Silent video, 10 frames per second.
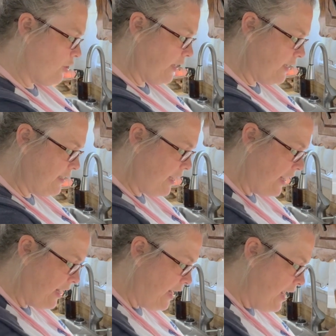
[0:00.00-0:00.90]
like I
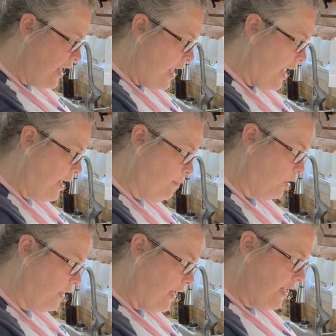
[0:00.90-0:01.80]
said, and I'm going
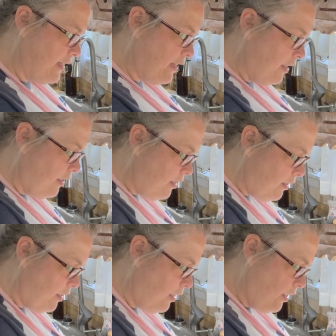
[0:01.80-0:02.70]
to let it
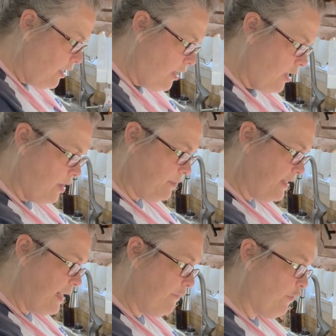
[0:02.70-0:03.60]

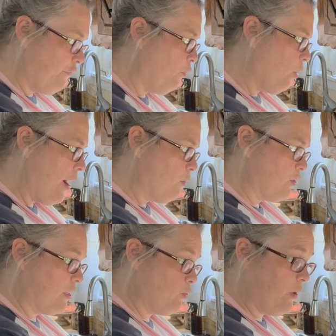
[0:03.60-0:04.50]
sit for 4 hours,
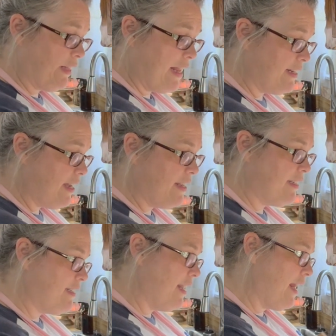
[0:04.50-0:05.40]
because what that does is it